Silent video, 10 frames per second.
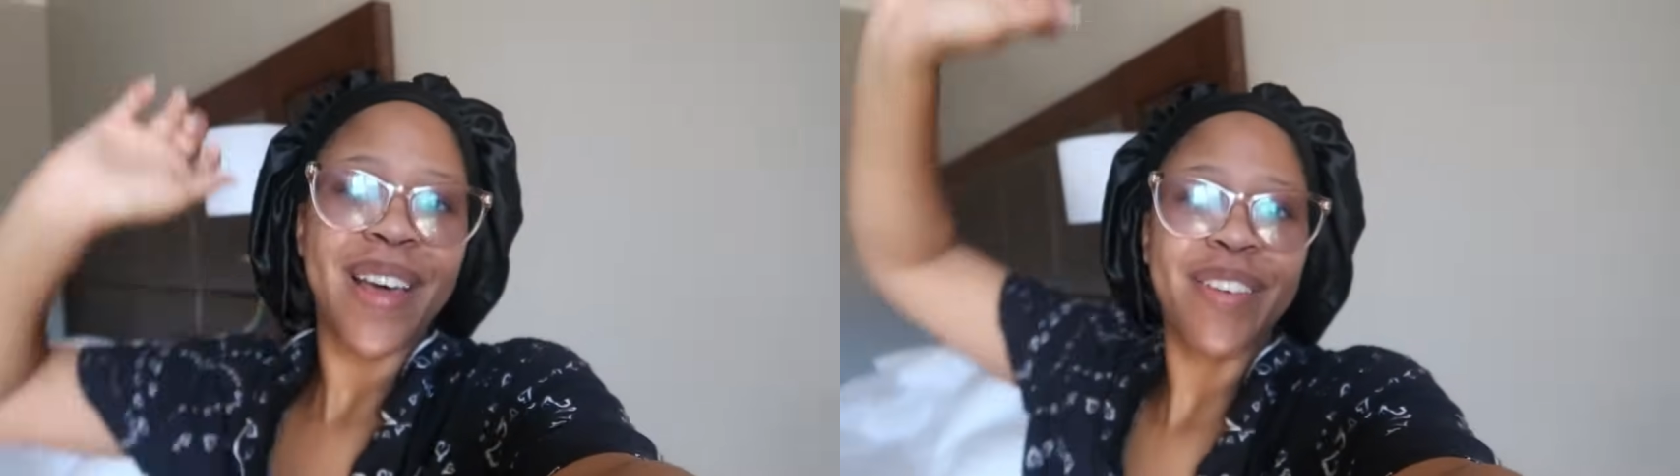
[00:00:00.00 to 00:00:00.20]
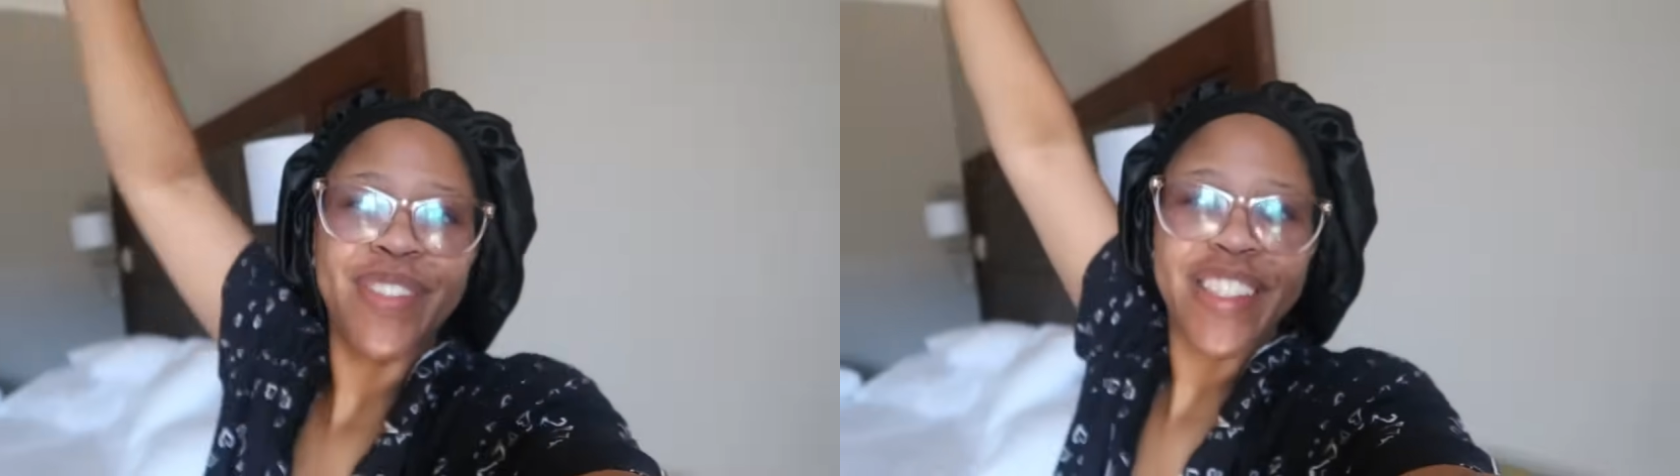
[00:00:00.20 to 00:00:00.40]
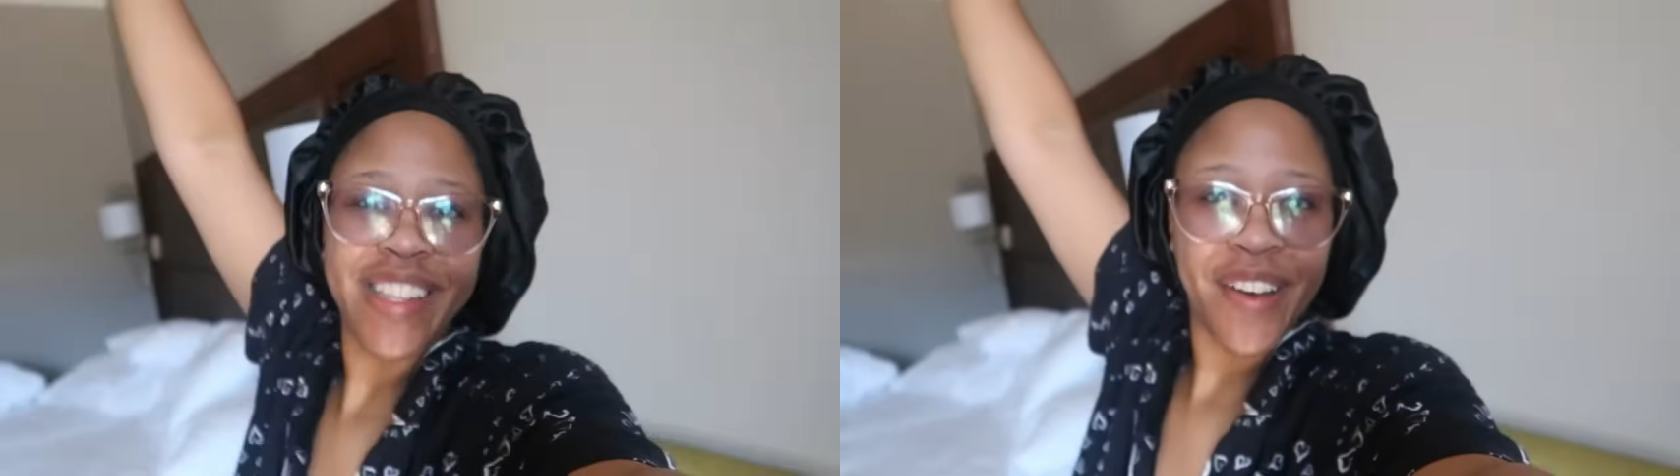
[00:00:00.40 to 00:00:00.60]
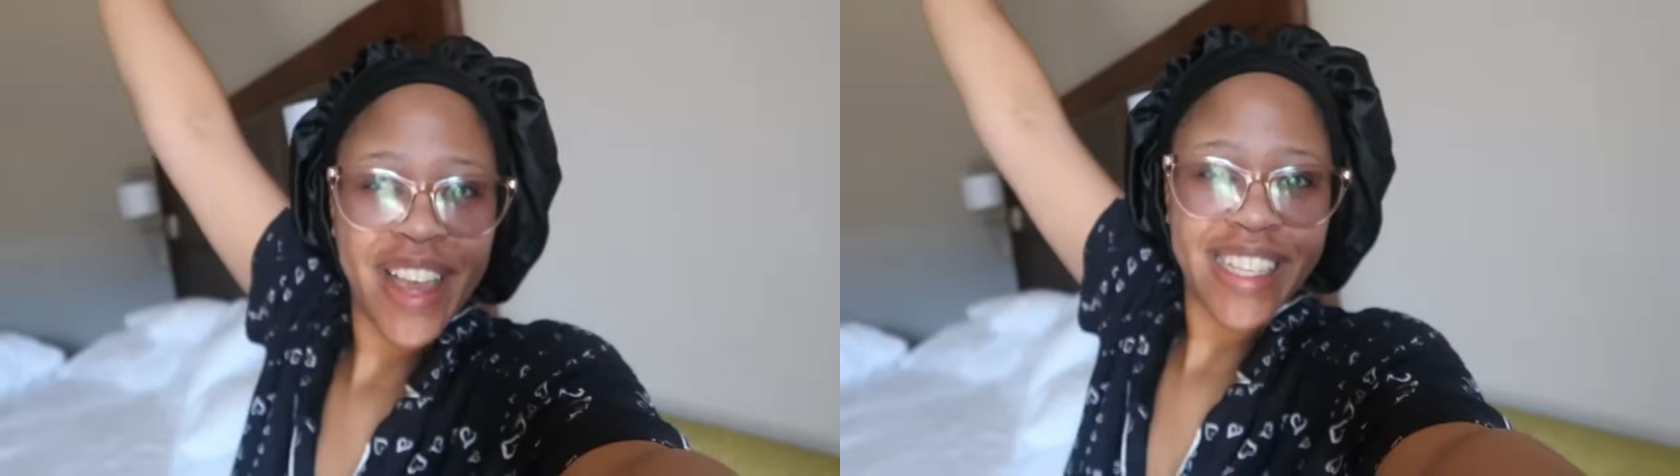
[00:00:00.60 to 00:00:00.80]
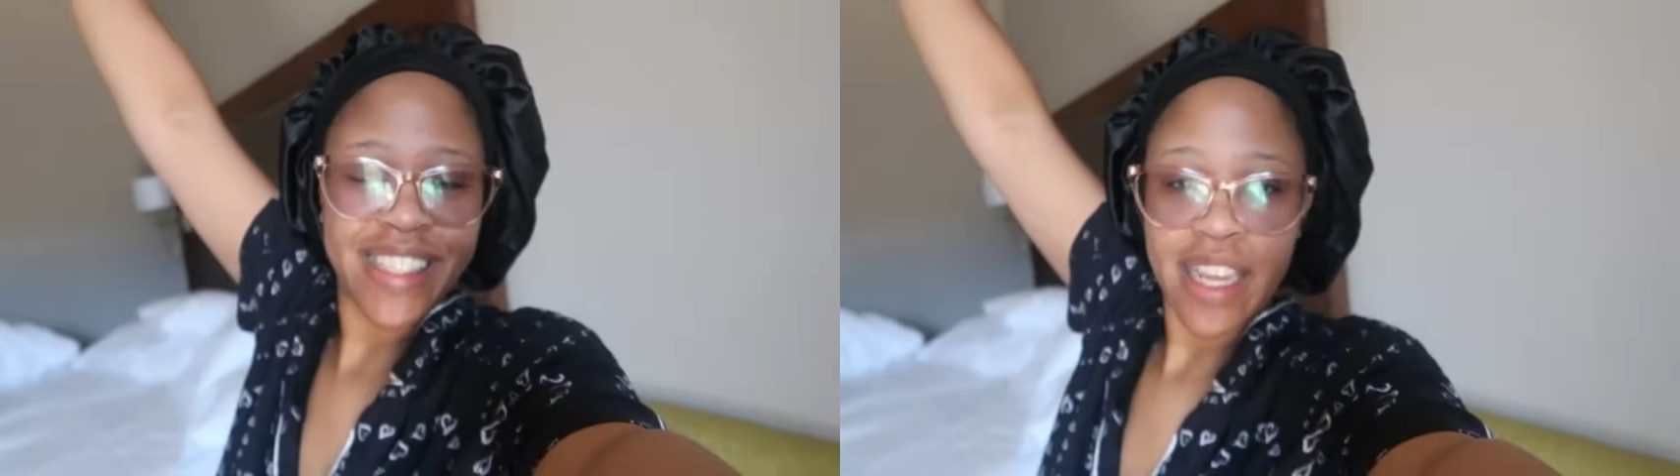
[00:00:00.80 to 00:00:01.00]
but I'm so
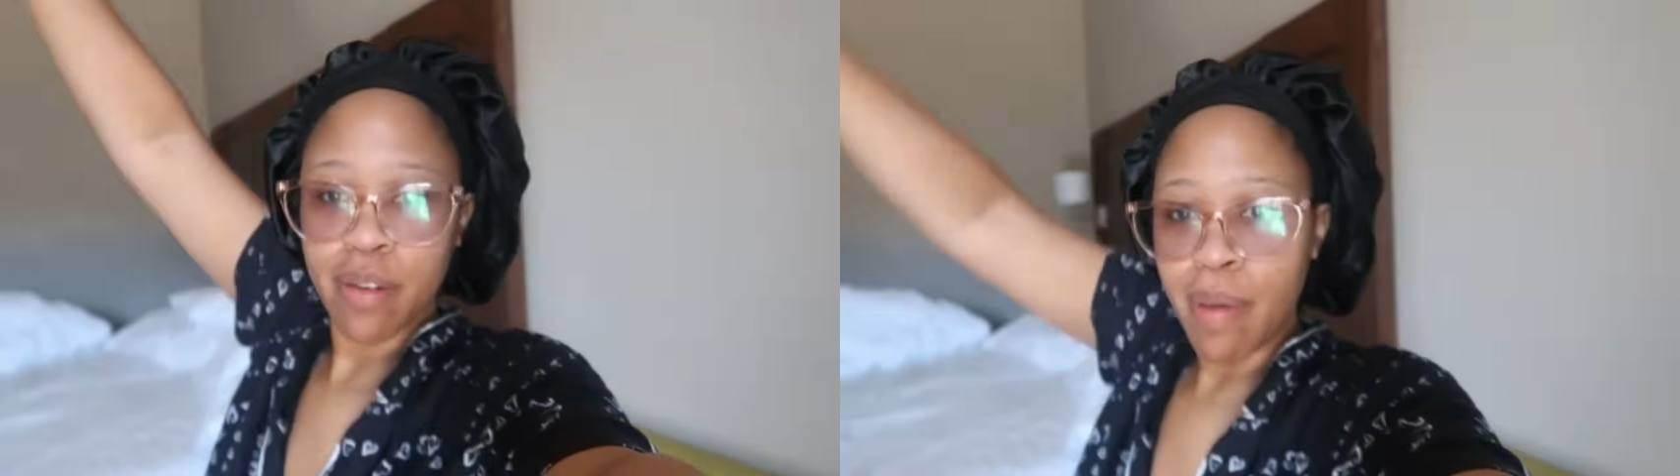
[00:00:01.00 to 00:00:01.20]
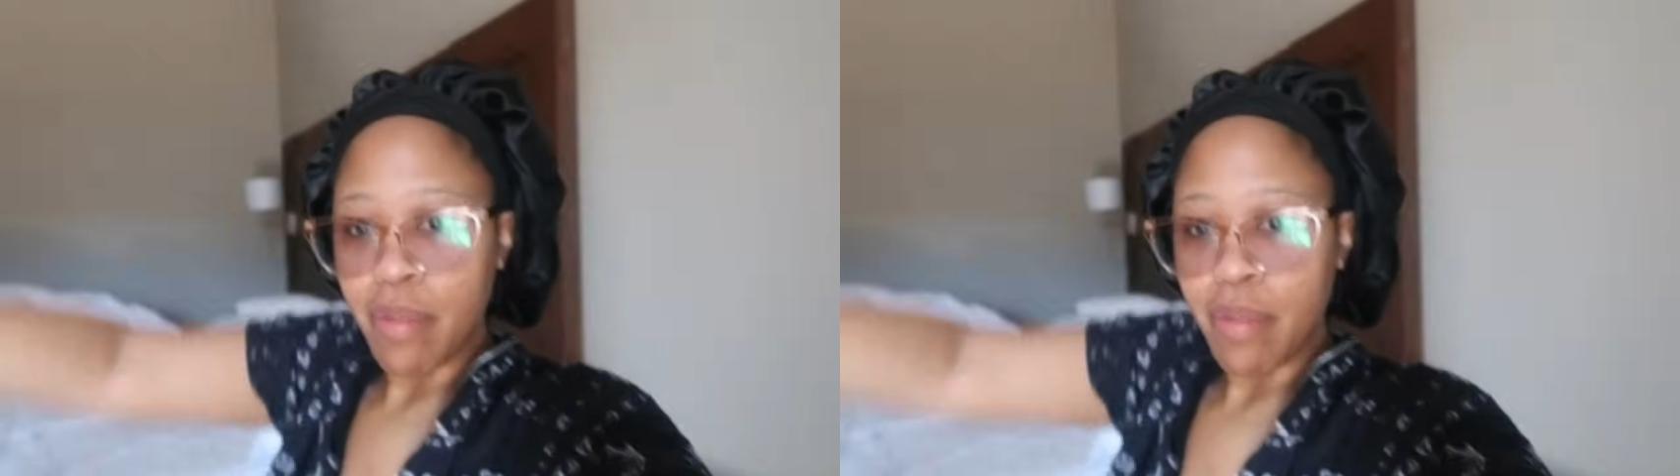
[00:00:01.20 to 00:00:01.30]
excited.